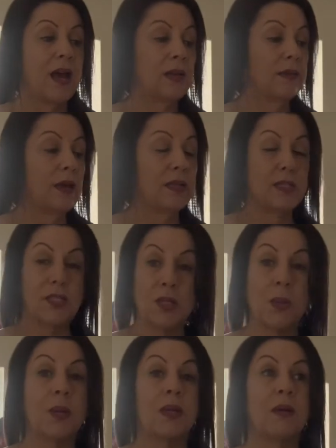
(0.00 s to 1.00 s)
Not a
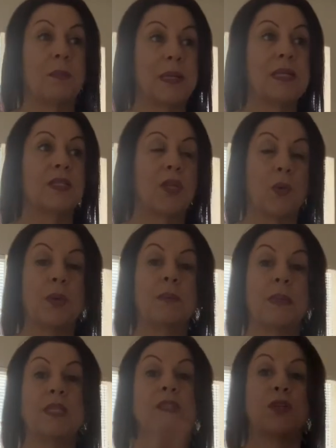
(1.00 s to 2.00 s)
tutorial, but a sew with
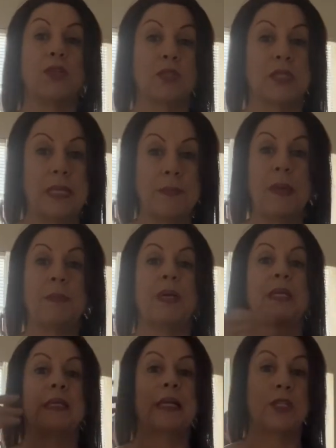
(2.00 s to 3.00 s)
me. So you'll see me
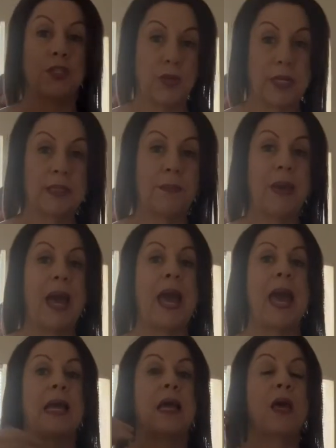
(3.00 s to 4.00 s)
construct the
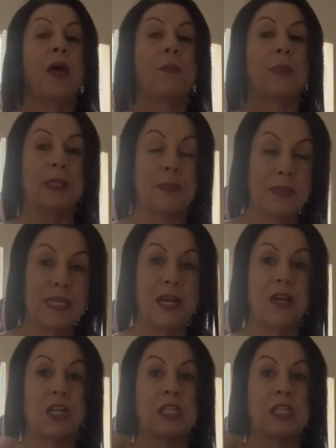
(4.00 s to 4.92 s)
bag, put the materials